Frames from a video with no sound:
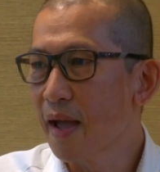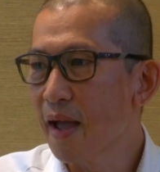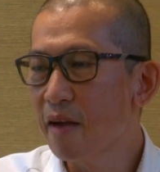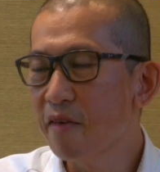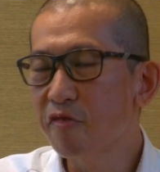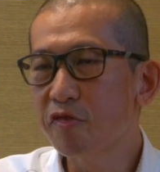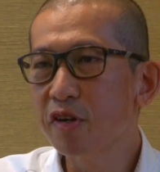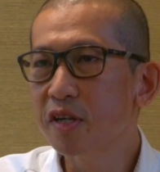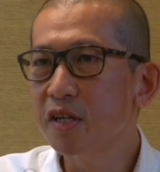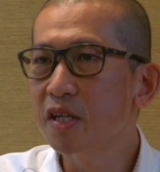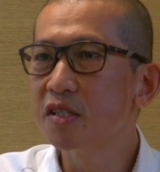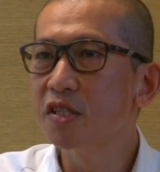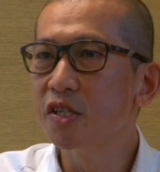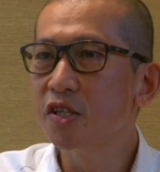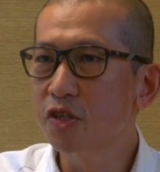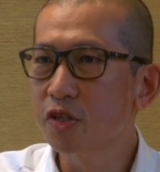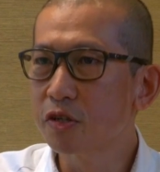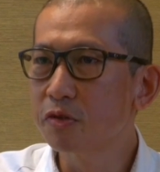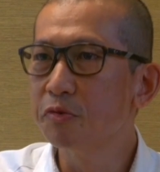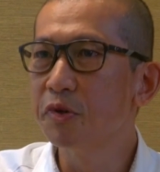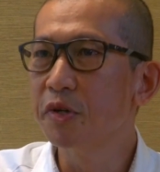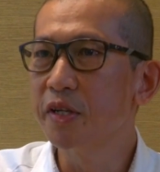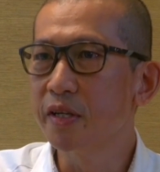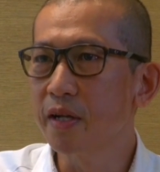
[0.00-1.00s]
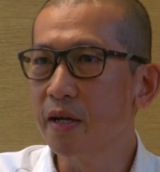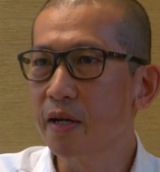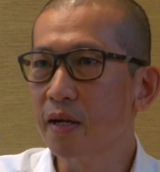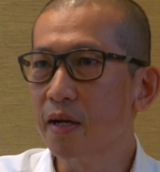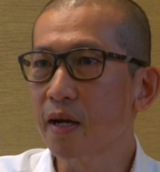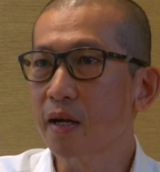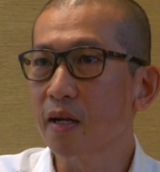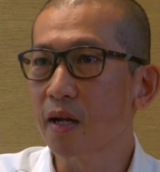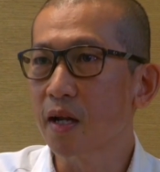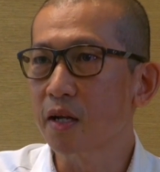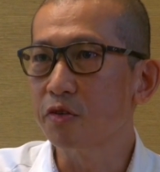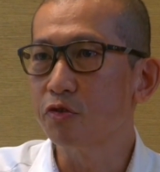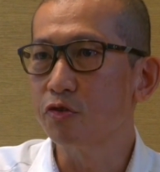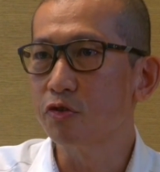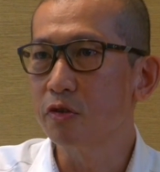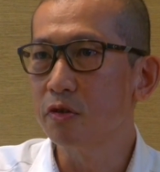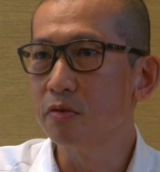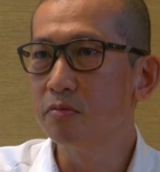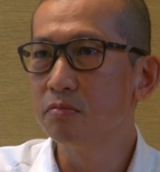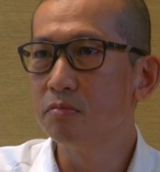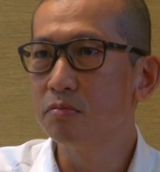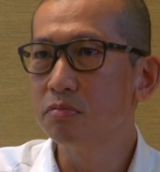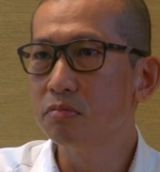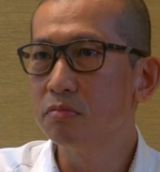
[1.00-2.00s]
every decision we take at
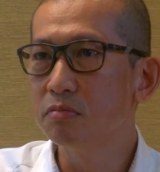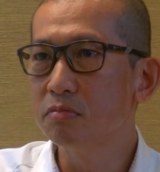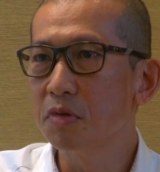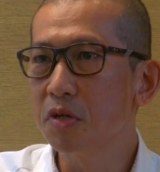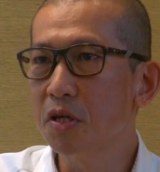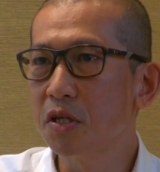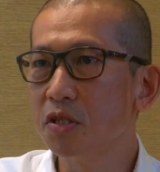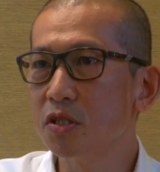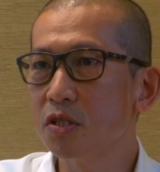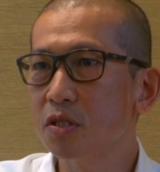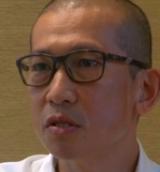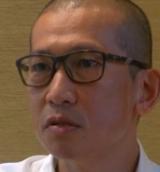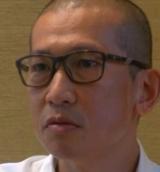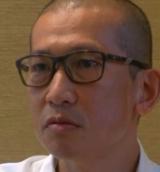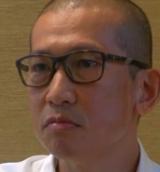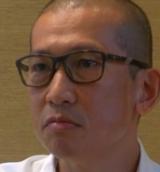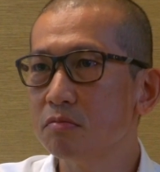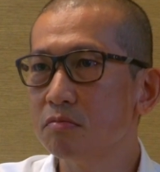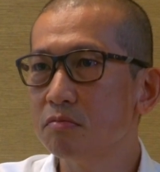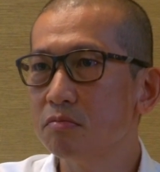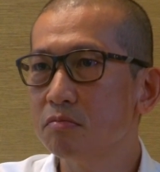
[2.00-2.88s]
Trobe is